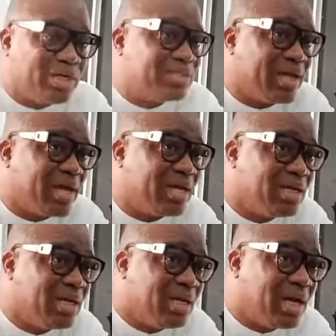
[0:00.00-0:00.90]
they said
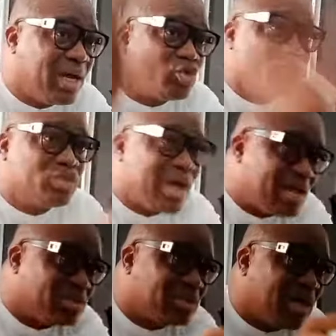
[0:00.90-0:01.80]

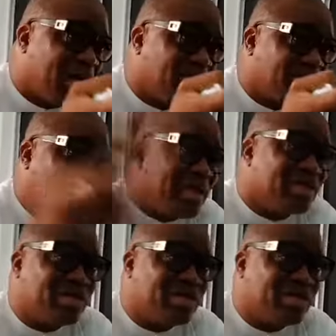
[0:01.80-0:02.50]
$2,000, and they